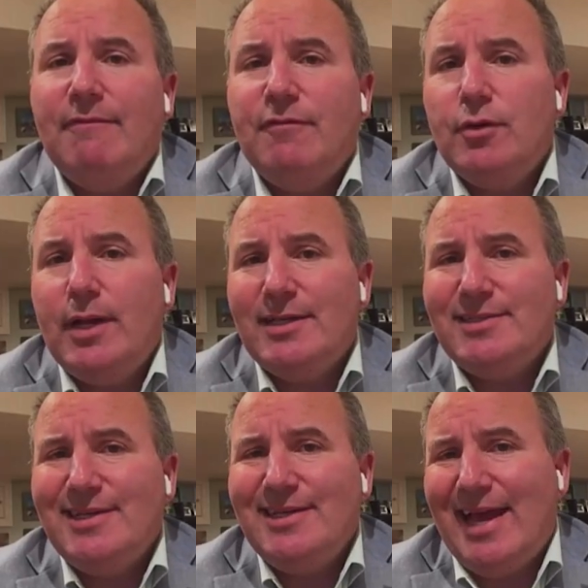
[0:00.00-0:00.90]
iPhone
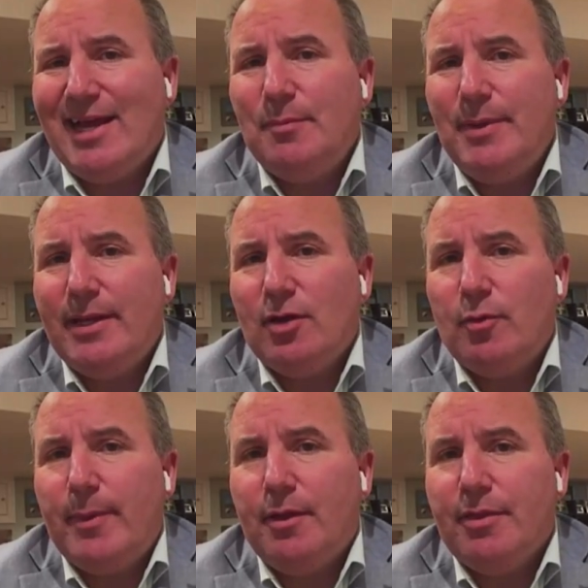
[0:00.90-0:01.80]
SE, that could be an
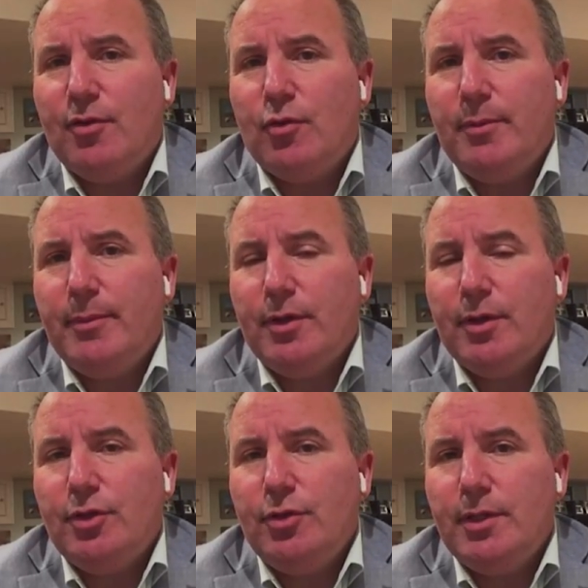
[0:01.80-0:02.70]
incremental 30
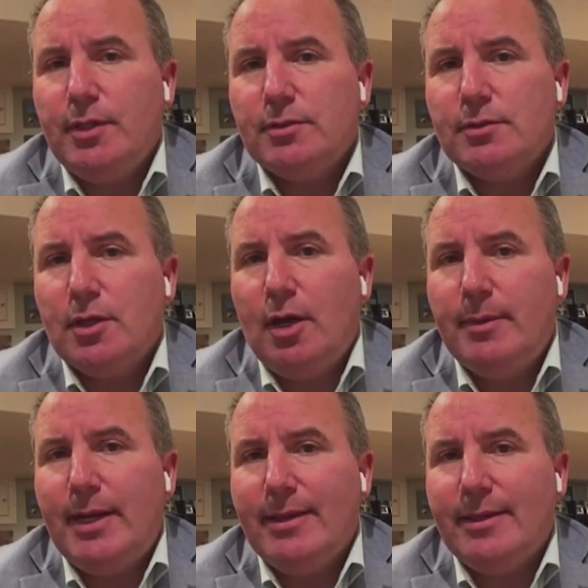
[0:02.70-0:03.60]
million units
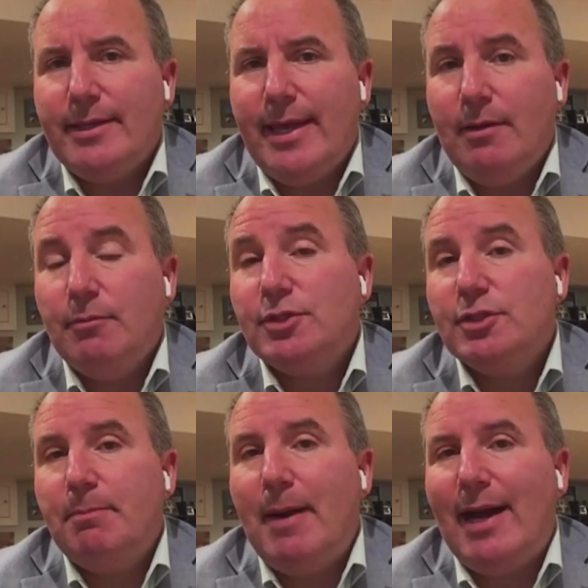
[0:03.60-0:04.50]
coming out of the gate, which
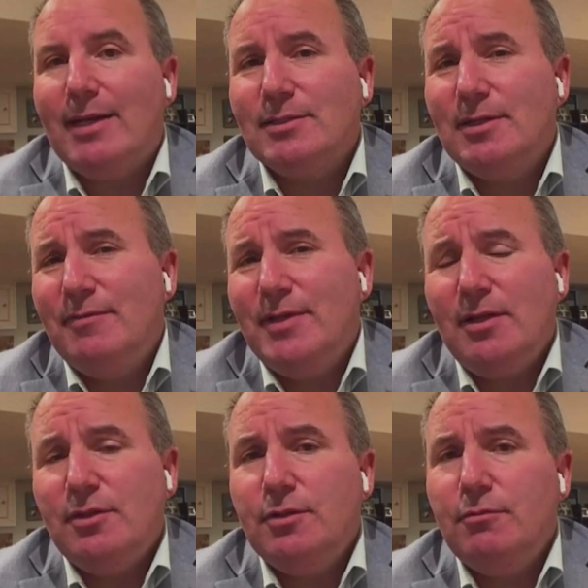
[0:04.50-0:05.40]
is a positive. And
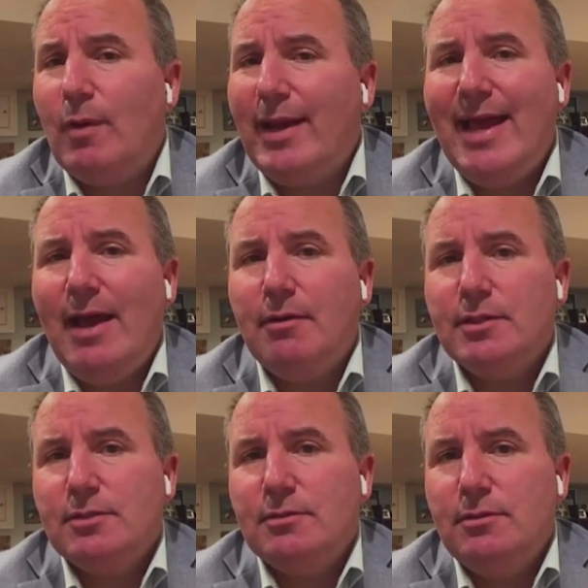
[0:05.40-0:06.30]
then right now,
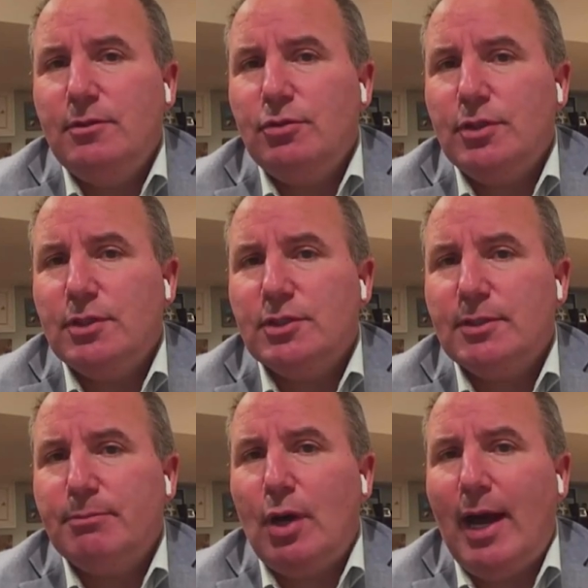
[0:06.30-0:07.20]
it's you look at the
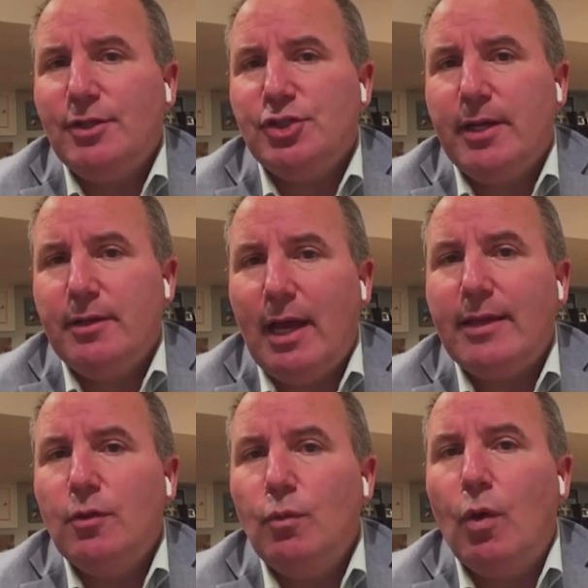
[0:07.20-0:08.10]
supply chain. I
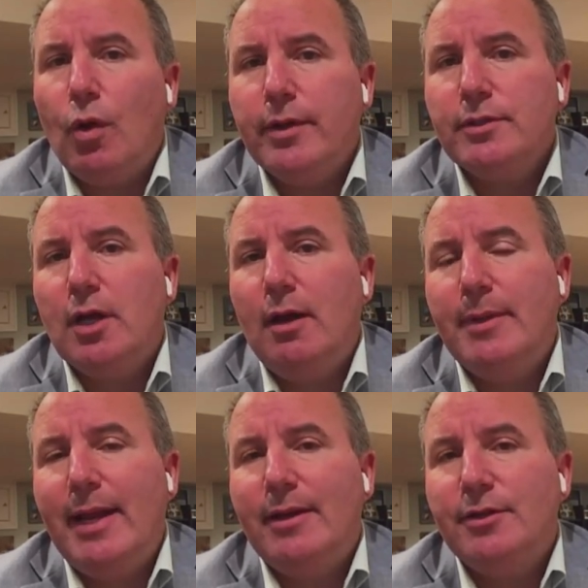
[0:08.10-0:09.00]
think the worries
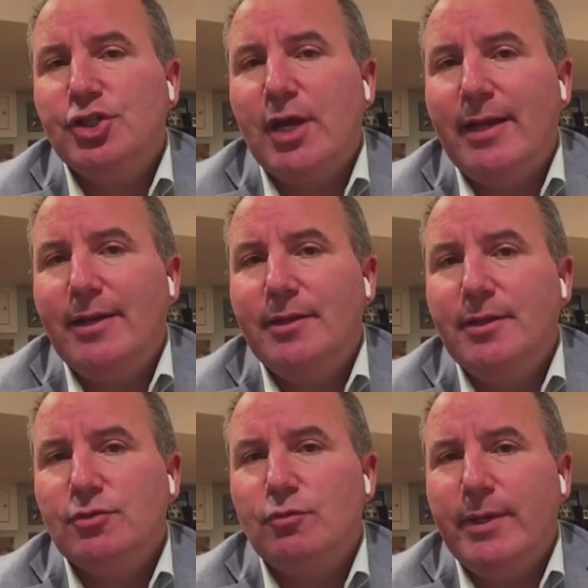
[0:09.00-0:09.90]
coming out of China
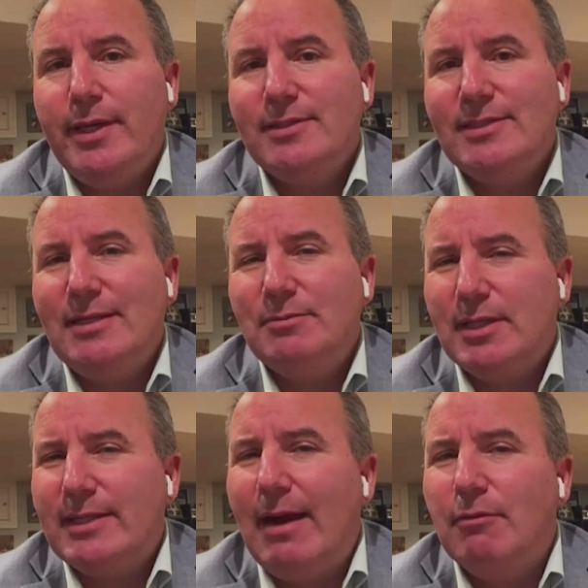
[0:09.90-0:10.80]
this week seems
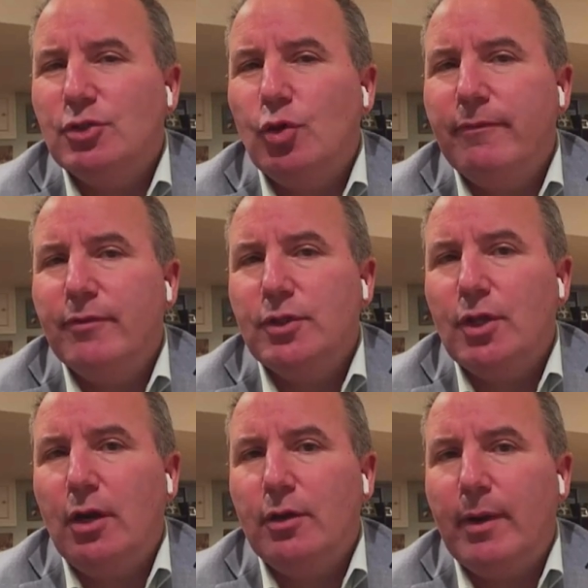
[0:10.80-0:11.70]
like that was
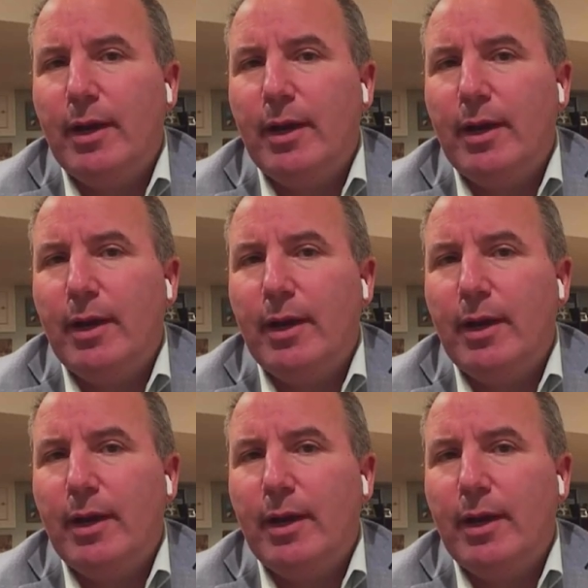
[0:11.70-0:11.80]
overdone